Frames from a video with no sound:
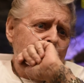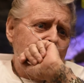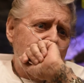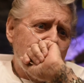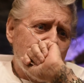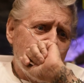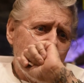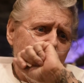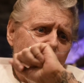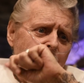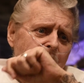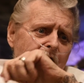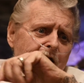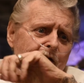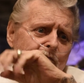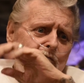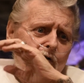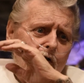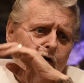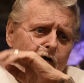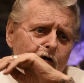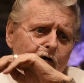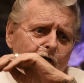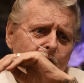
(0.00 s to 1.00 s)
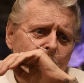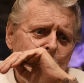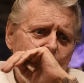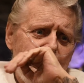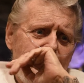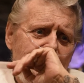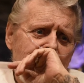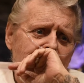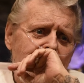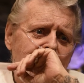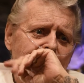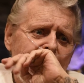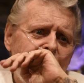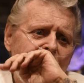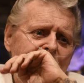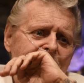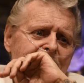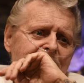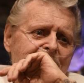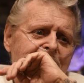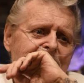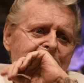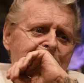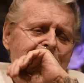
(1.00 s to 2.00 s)
If you want them, order them now.
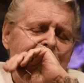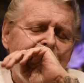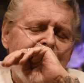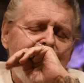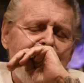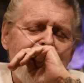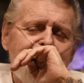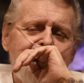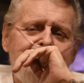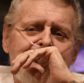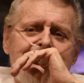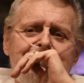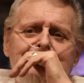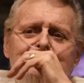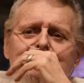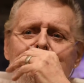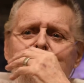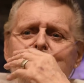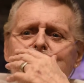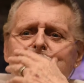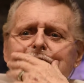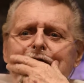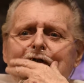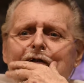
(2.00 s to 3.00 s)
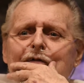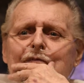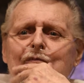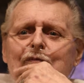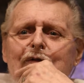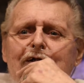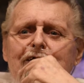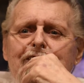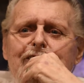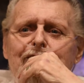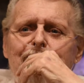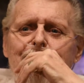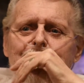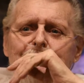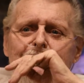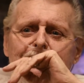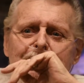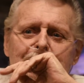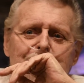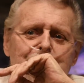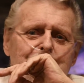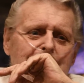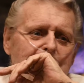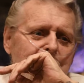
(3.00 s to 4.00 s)
I figured, you old son of a bitch, you're
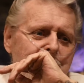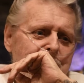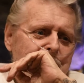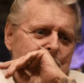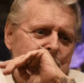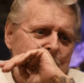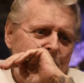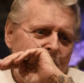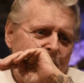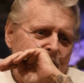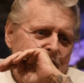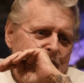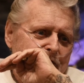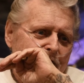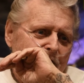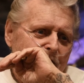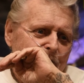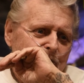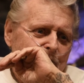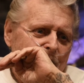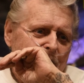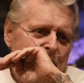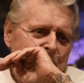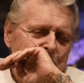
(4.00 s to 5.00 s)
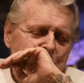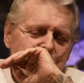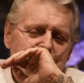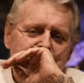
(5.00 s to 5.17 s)
putting a bum's rush on me.